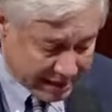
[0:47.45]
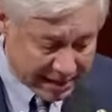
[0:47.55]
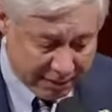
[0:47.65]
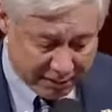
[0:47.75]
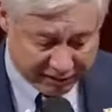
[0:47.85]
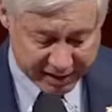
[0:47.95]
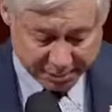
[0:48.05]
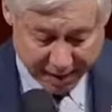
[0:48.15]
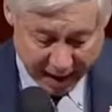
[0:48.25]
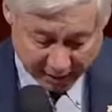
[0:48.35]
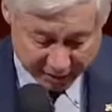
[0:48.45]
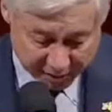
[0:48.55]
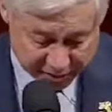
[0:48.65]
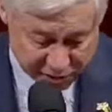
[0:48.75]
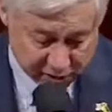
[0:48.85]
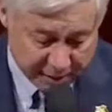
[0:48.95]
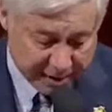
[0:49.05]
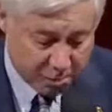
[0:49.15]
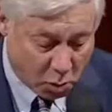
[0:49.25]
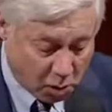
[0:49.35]
As I reflect back, there have certainly
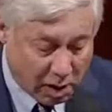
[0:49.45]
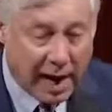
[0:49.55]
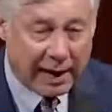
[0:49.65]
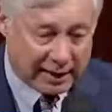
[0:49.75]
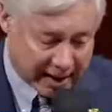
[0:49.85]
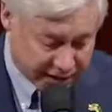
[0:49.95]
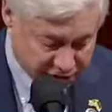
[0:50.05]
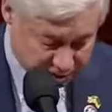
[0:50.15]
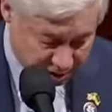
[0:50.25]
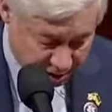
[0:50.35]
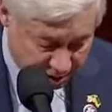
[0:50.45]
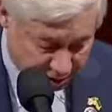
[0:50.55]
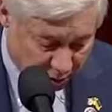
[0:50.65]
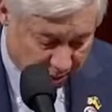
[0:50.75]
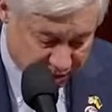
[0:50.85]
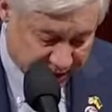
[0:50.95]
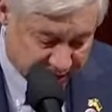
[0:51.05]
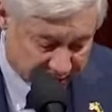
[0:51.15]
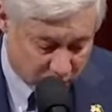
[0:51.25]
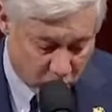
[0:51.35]
been more highlights
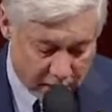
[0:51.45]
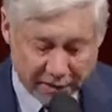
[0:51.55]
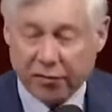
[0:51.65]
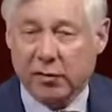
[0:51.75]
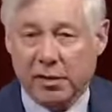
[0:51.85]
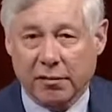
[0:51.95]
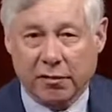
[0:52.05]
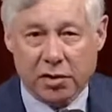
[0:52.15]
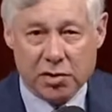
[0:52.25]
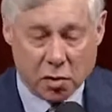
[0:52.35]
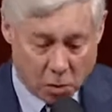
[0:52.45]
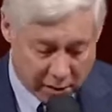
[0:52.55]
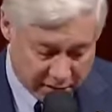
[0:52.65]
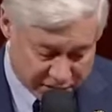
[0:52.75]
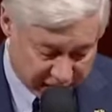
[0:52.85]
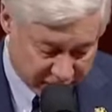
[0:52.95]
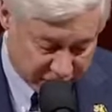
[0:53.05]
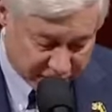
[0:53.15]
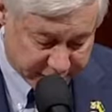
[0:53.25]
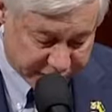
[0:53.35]
representing the wonderful and diverse corner of
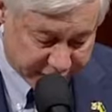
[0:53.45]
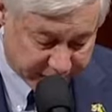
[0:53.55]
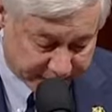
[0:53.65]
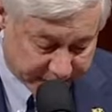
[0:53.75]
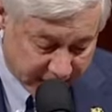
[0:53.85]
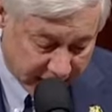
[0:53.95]
Southwest Michigan.